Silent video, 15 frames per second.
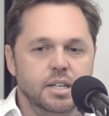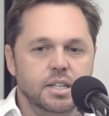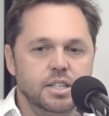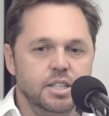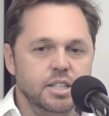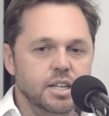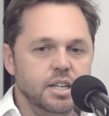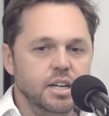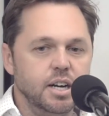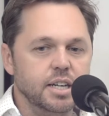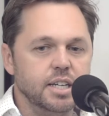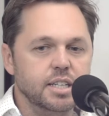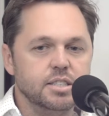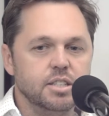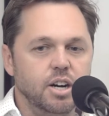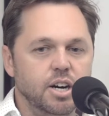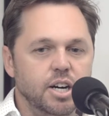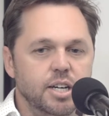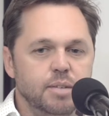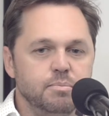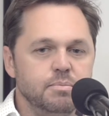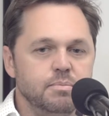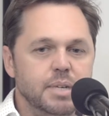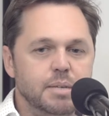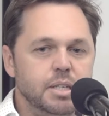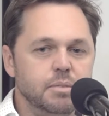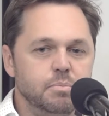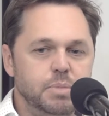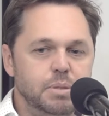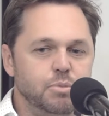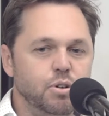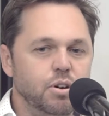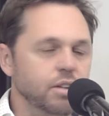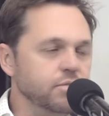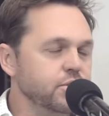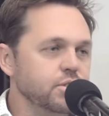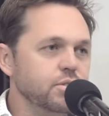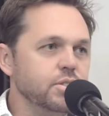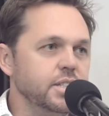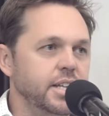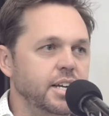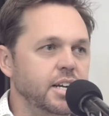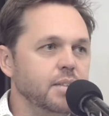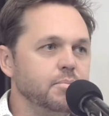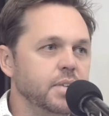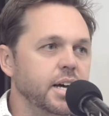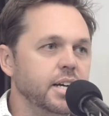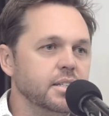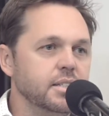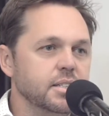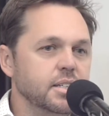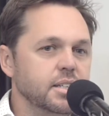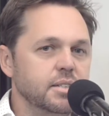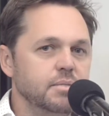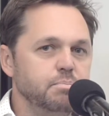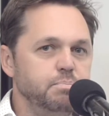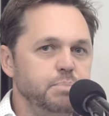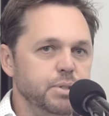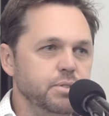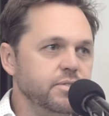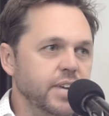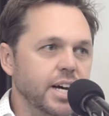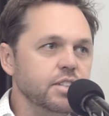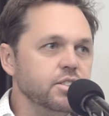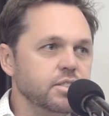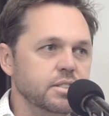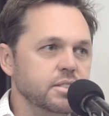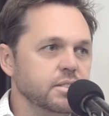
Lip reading: You know, I guess I'm maybe a bit more old school in that. I'm like, build value.